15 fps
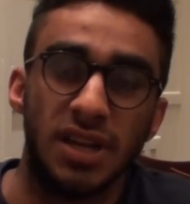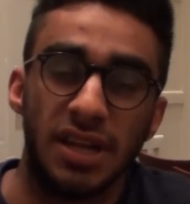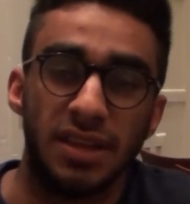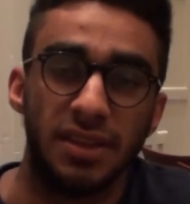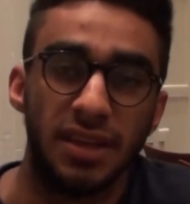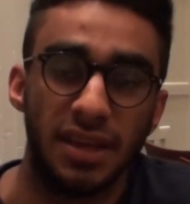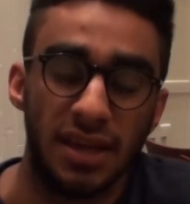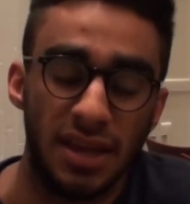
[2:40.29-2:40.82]
I
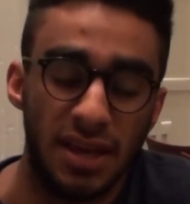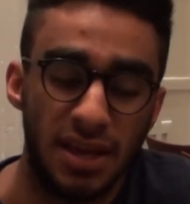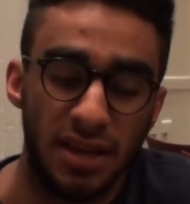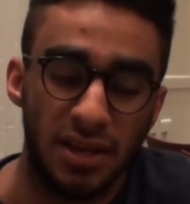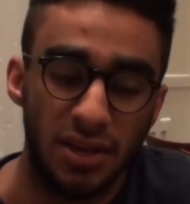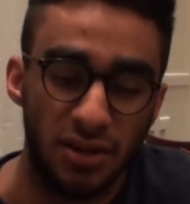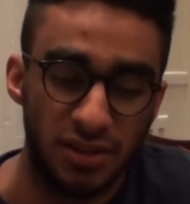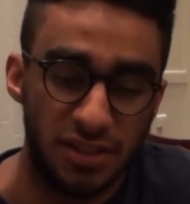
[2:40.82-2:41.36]
think,
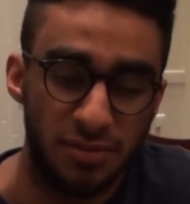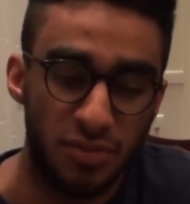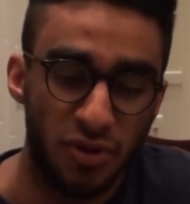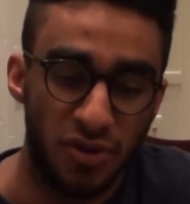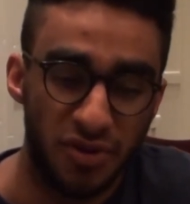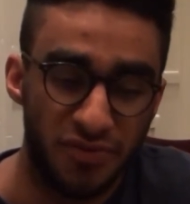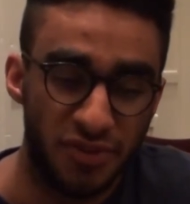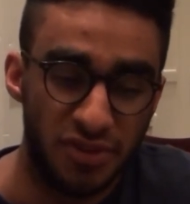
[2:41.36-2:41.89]
it's
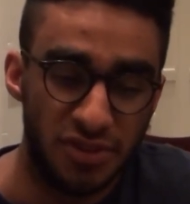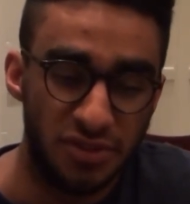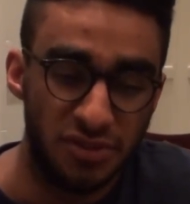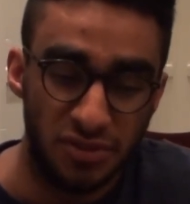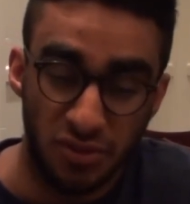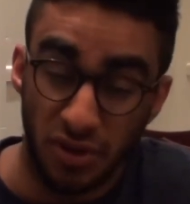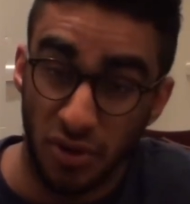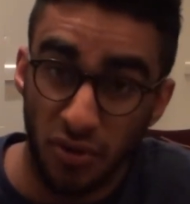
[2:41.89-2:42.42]
important for
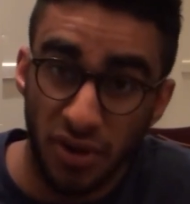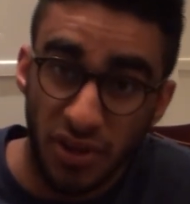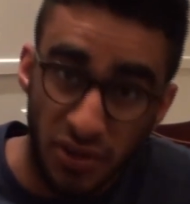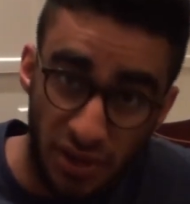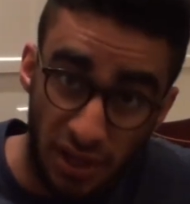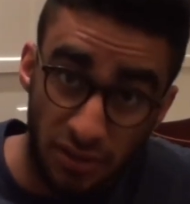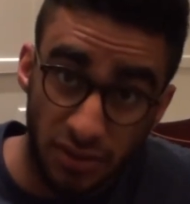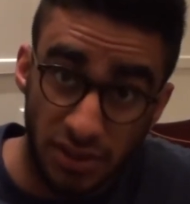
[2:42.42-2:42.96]
students who are going through
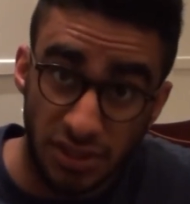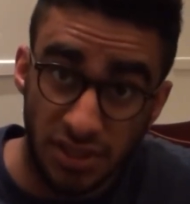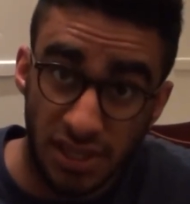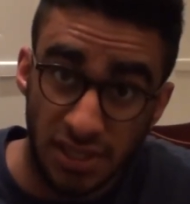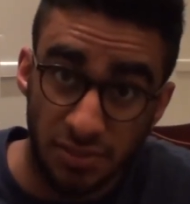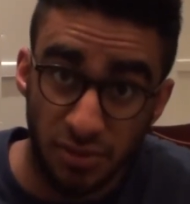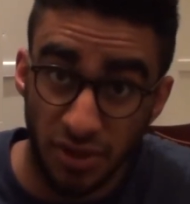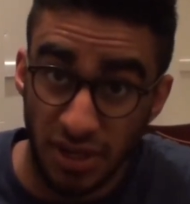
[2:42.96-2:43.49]
that religious
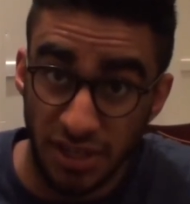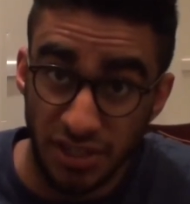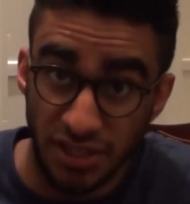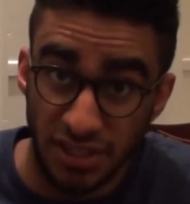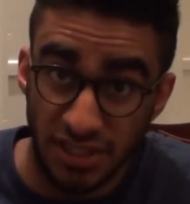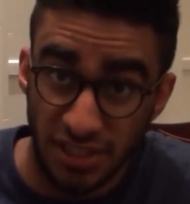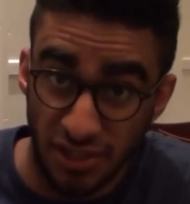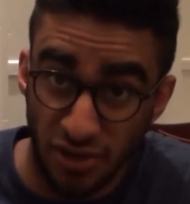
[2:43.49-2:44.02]

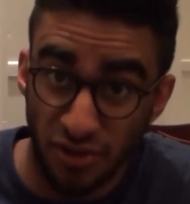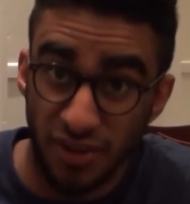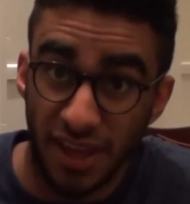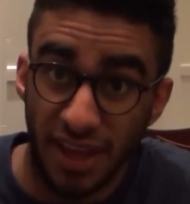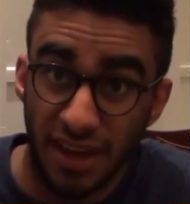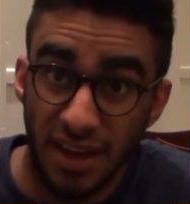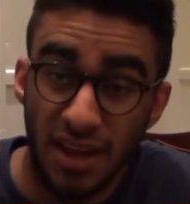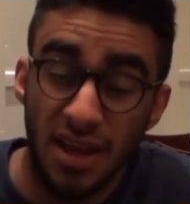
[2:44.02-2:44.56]
exploration to know
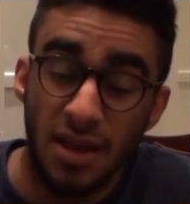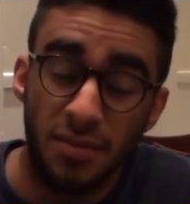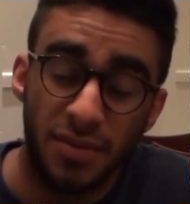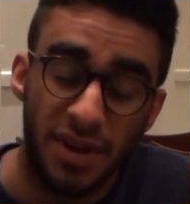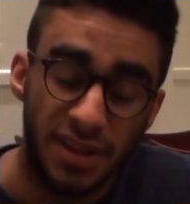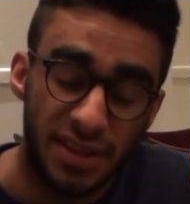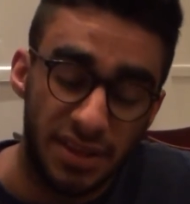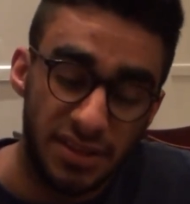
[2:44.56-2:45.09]
that, but
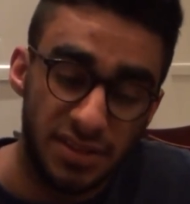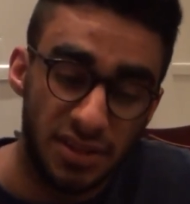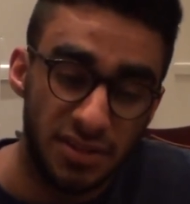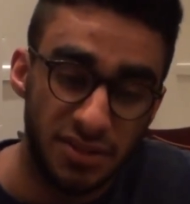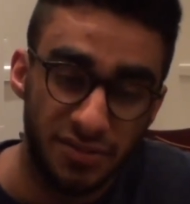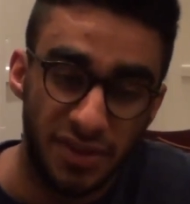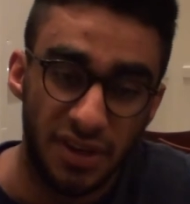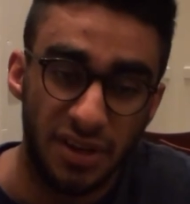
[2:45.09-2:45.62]
I think it's
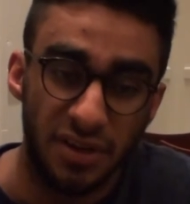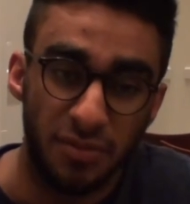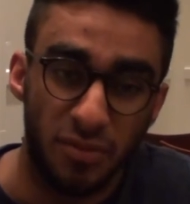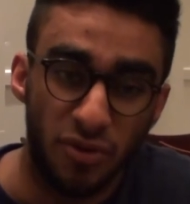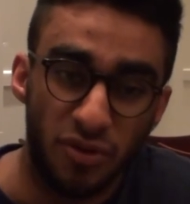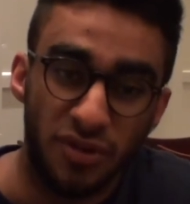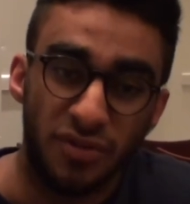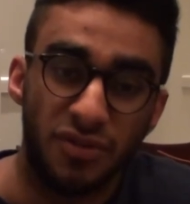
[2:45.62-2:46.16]
also very
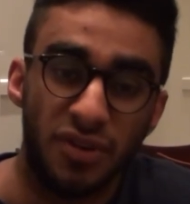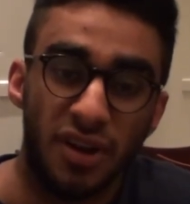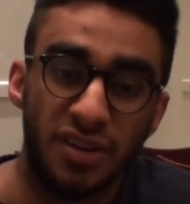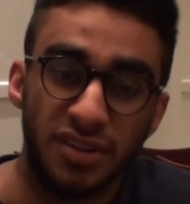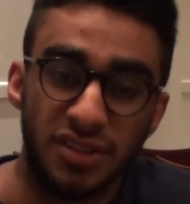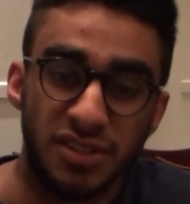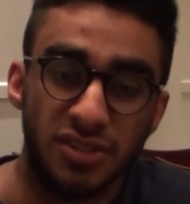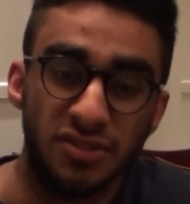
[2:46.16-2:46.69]
important for
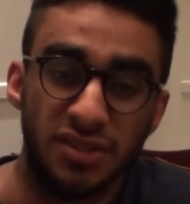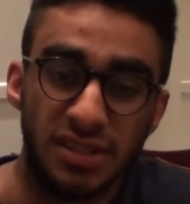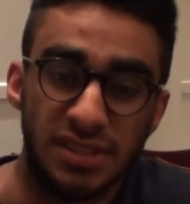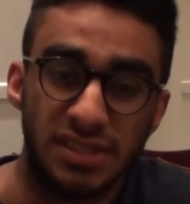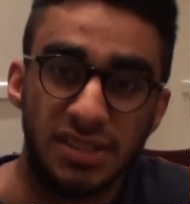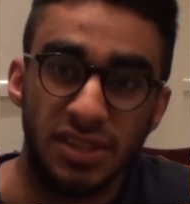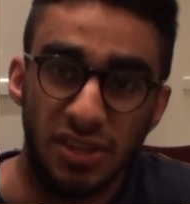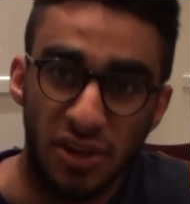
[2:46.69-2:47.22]
other students
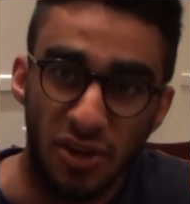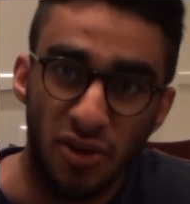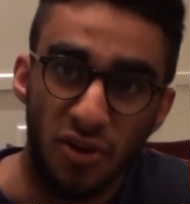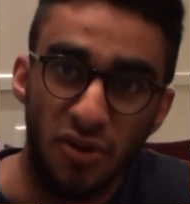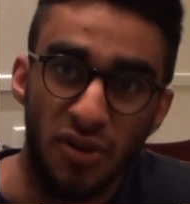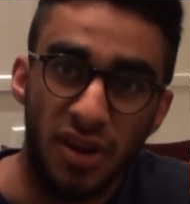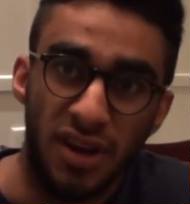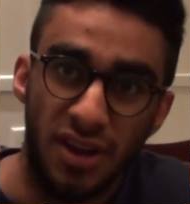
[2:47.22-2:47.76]
to
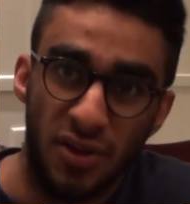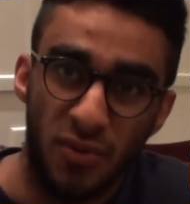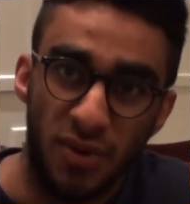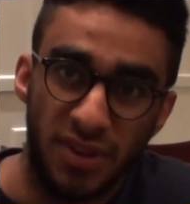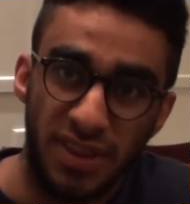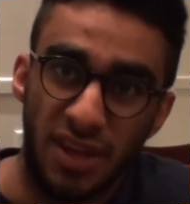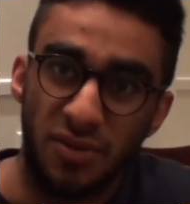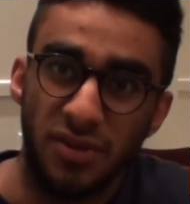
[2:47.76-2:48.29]
know
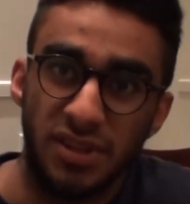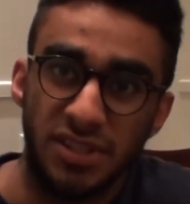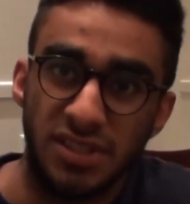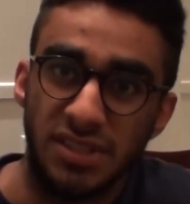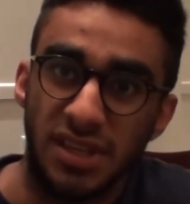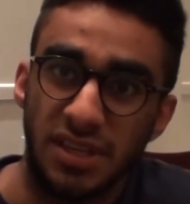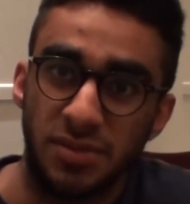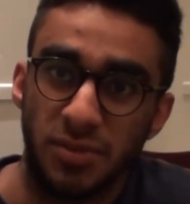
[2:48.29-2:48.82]
what that
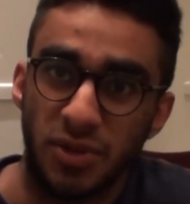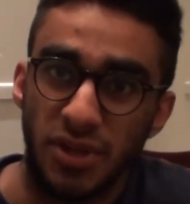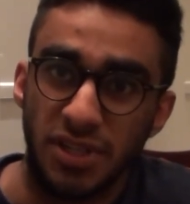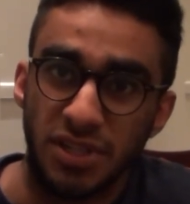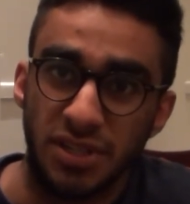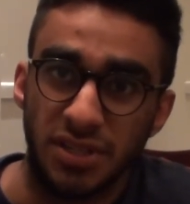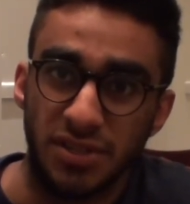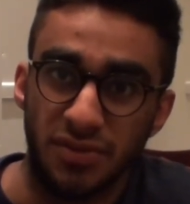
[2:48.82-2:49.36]
religious
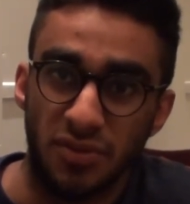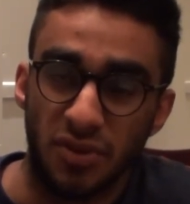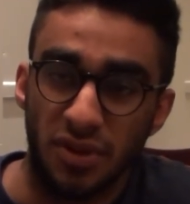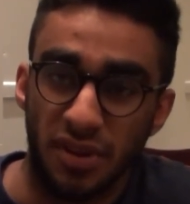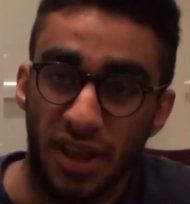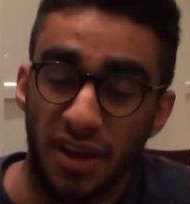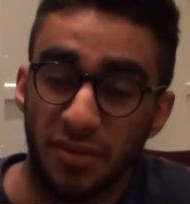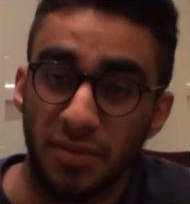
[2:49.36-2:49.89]
exploration is for a
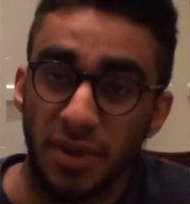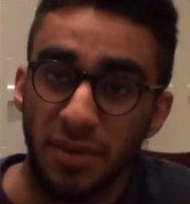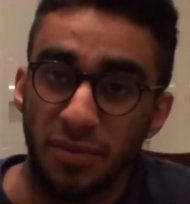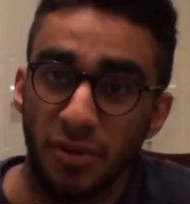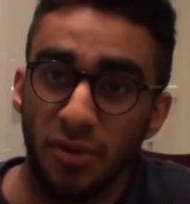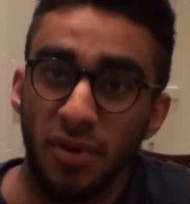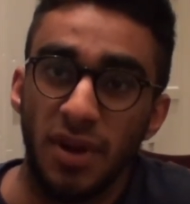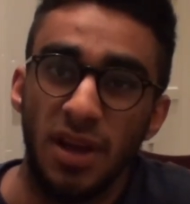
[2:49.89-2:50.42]
lot of people.